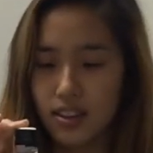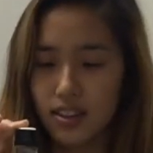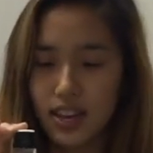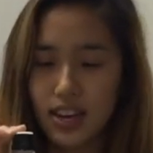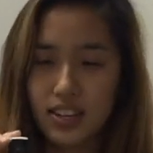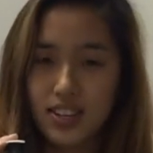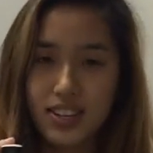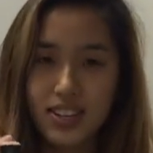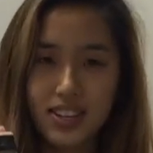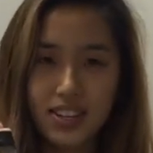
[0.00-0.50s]
they
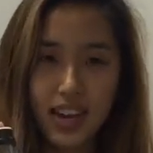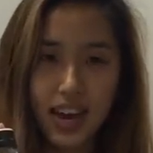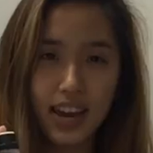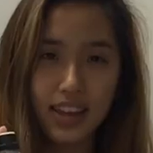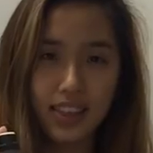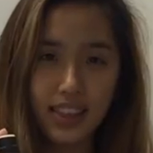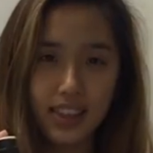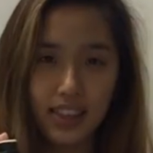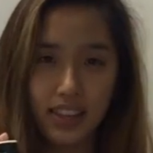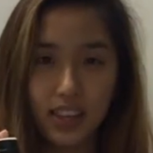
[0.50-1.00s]
should say
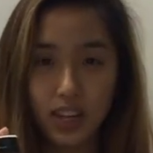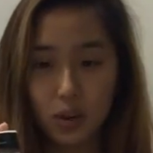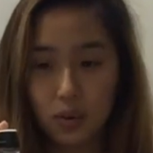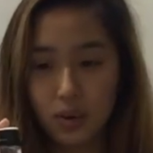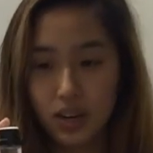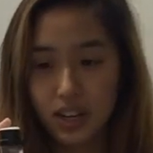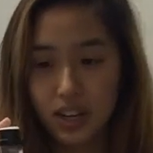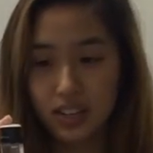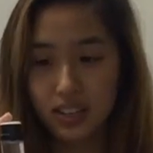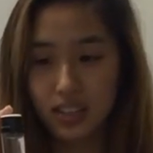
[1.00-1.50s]
that the
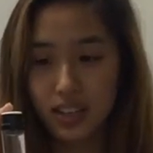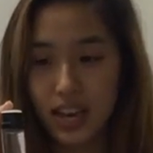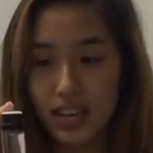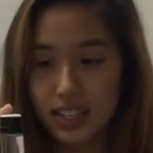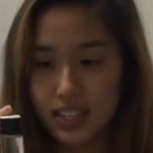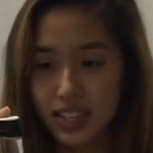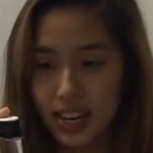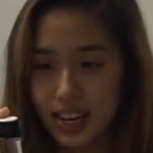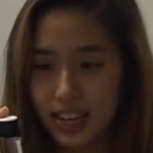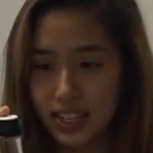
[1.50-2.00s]
liquid is less
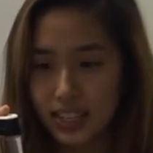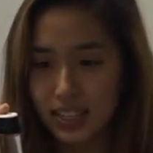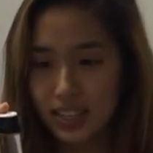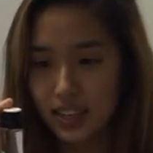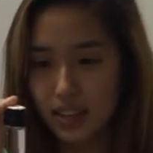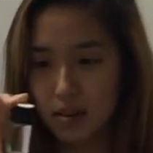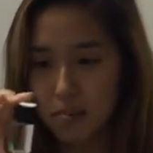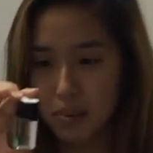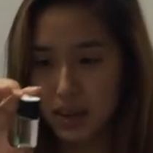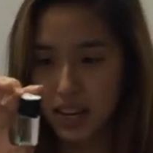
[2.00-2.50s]
dense
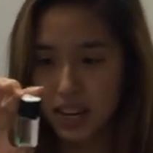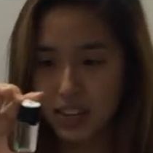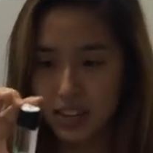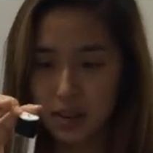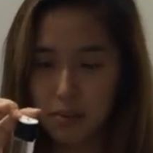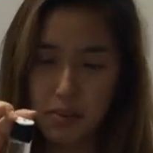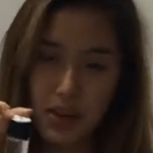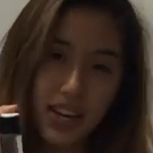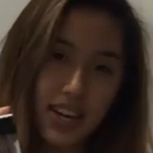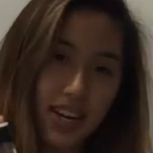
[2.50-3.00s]
because the
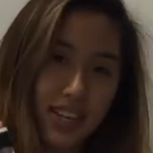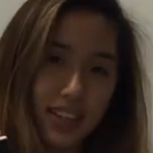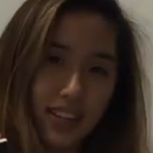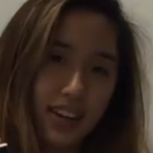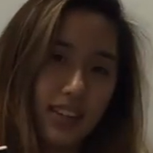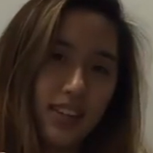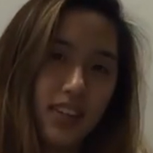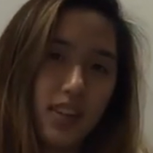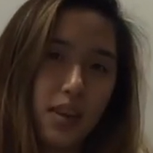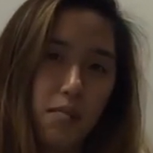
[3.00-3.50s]
bead has
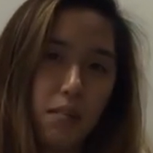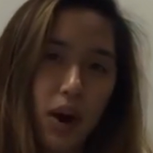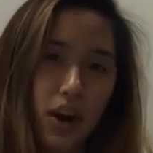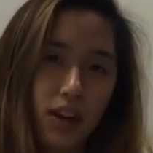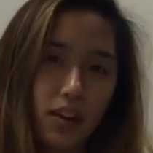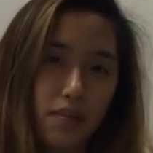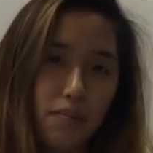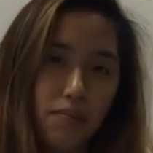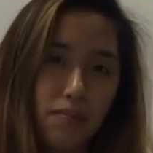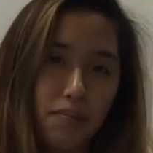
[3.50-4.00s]
sunk to the
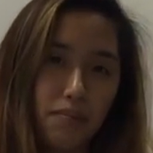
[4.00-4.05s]
bottom.